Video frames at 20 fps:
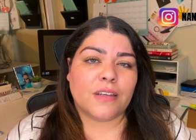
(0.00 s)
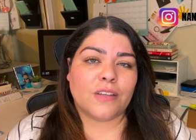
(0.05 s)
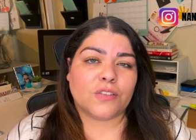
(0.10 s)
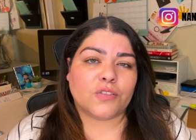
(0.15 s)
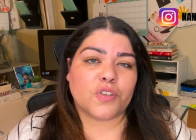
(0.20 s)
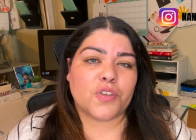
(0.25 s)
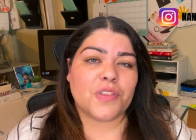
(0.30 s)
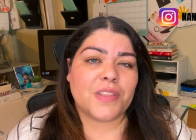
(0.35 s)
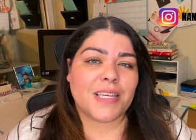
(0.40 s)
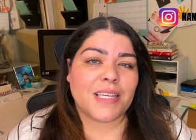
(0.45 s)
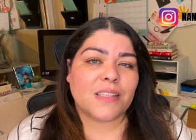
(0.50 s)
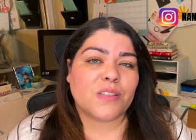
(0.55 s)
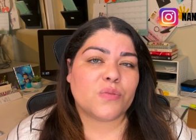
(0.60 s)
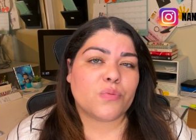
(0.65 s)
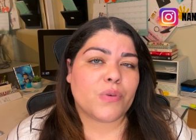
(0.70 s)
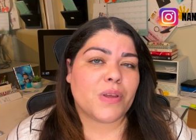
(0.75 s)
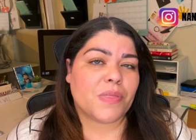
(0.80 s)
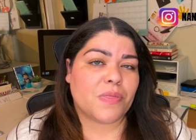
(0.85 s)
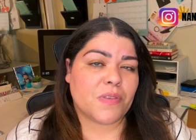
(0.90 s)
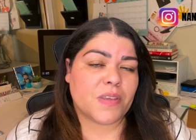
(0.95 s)
So these
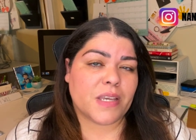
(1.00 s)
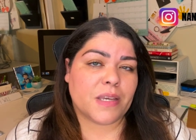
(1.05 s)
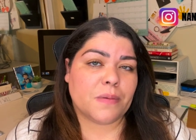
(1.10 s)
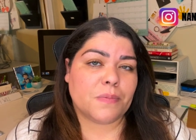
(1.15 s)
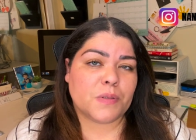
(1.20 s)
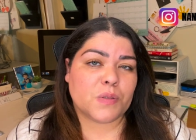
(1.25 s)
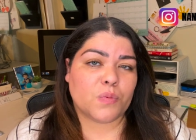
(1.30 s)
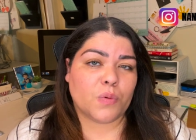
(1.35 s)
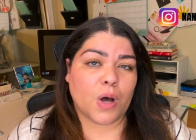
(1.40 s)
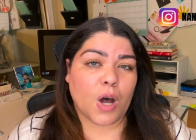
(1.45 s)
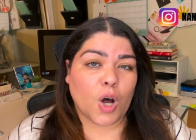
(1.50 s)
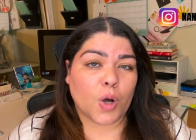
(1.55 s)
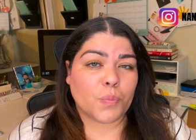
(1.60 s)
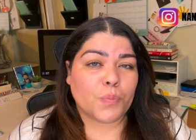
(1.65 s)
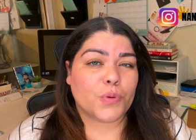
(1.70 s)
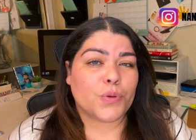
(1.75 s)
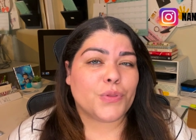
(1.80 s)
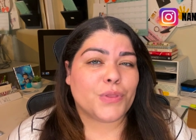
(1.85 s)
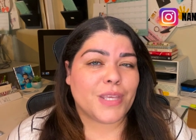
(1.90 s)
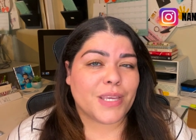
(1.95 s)
three tips will
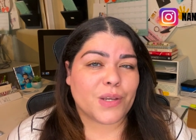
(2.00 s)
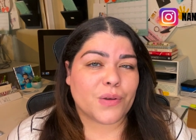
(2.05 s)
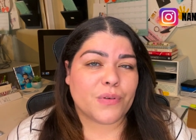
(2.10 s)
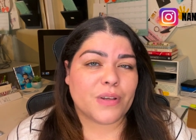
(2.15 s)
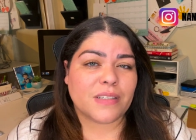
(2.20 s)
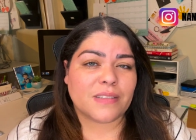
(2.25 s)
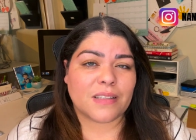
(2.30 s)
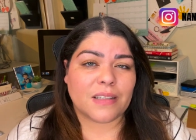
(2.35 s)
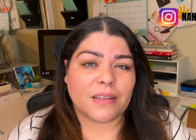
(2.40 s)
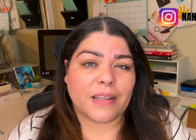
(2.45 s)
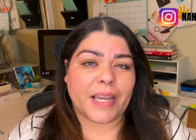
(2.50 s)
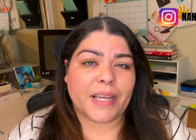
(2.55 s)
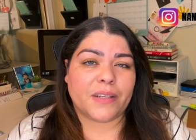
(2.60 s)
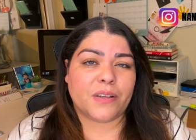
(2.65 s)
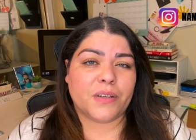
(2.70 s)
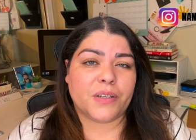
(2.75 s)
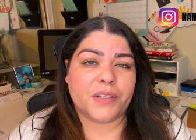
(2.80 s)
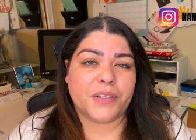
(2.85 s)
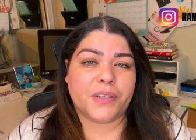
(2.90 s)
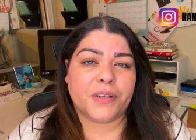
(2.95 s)
help you decrease the
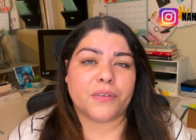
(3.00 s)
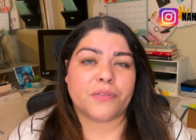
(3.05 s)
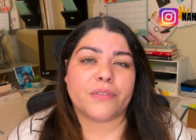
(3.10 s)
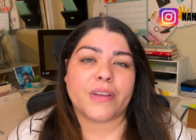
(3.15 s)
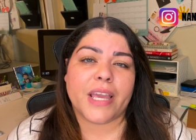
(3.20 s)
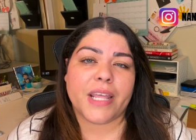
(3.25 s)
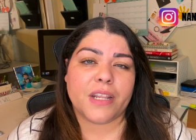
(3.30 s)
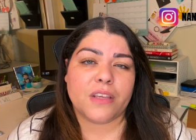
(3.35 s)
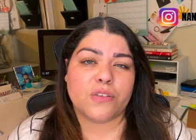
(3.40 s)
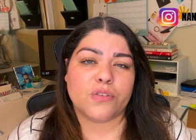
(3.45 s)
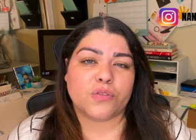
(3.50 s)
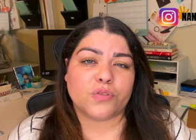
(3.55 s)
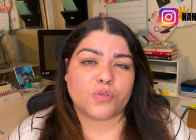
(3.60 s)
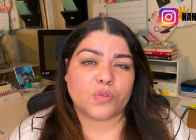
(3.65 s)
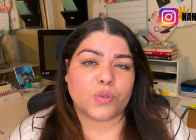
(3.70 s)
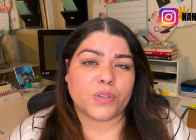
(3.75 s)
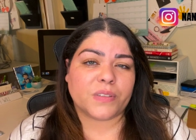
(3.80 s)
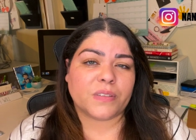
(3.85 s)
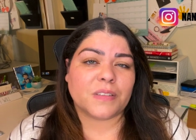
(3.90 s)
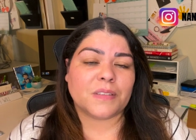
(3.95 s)
likelihood of getting your
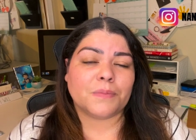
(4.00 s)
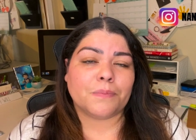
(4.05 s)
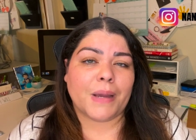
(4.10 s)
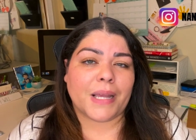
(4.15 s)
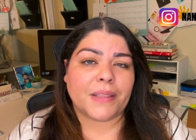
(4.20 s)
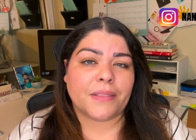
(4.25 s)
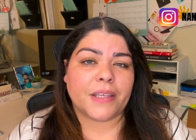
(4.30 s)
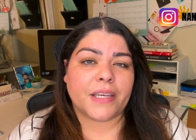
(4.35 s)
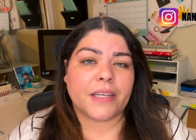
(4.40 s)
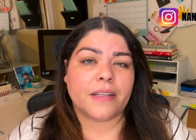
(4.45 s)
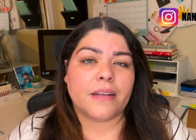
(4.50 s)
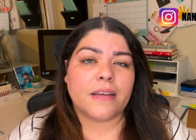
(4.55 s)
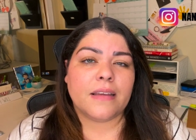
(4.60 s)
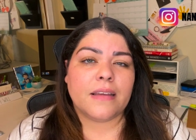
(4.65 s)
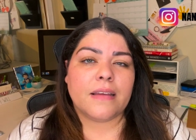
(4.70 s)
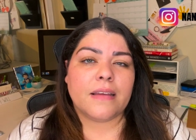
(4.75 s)
store suspended.